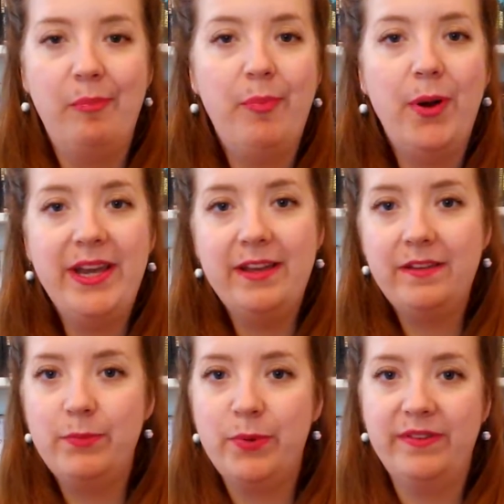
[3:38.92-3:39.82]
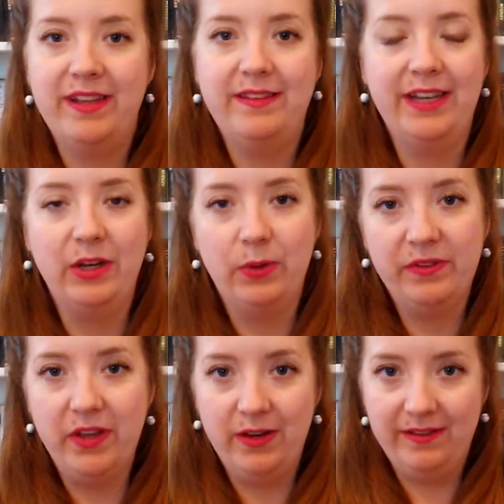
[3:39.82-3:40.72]
biased, presenting an
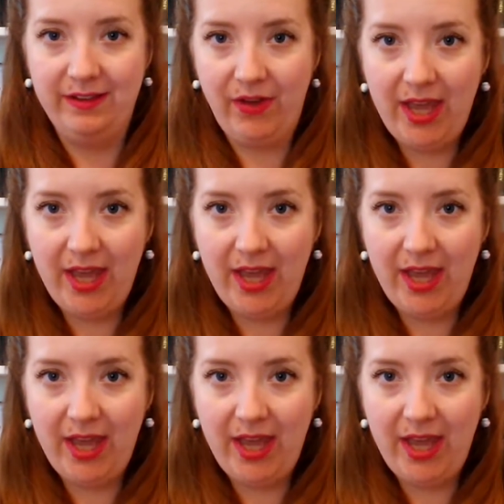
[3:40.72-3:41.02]
alternative